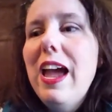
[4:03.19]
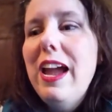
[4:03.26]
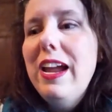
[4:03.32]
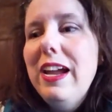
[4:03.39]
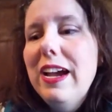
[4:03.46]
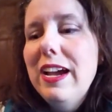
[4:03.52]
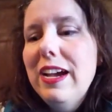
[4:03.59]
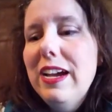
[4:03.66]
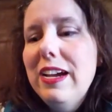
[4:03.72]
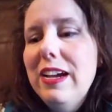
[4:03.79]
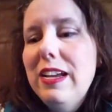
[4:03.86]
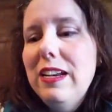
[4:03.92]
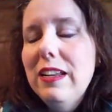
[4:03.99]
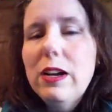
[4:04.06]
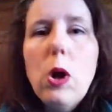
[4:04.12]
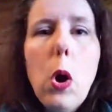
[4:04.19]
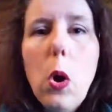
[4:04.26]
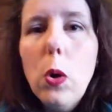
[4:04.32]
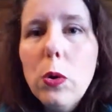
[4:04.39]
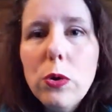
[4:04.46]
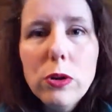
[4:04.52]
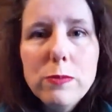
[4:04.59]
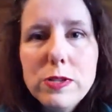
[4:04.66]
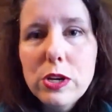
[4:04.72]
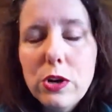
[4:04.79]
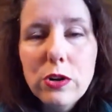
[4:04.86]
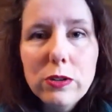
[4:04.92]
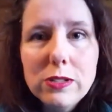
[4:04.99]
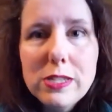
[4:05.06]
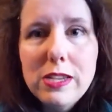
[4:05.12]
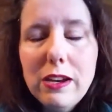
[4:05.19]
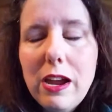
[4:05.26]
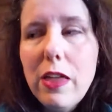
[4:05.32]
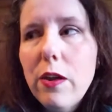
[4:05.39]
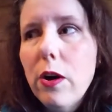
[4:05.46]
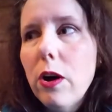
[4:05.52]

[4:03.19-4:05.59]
and like whole groups of girls together